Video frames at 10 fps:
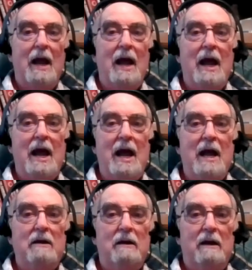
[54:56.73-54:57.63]

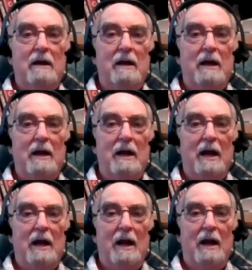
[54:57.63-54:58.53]
And
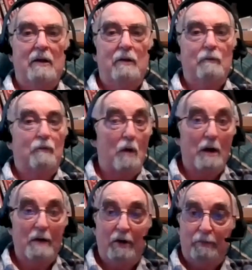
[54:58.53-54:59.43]
for
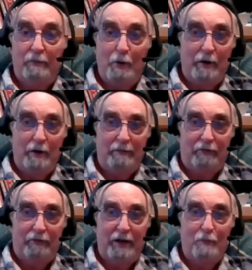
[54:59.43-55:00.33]
whatever his motive,
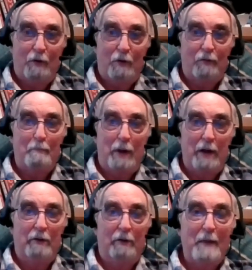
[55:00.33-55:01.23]
Steve Wolfram
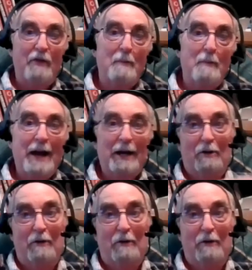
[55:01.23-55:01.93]
bundled mathematics on the